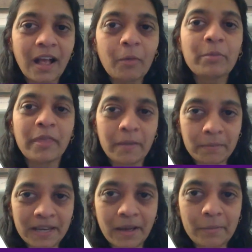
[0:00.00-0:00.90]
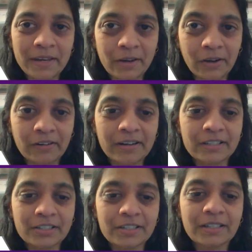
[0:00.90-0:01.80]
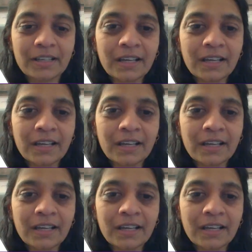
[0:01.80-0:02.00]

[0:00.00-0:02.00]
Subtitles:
help them become encouraged.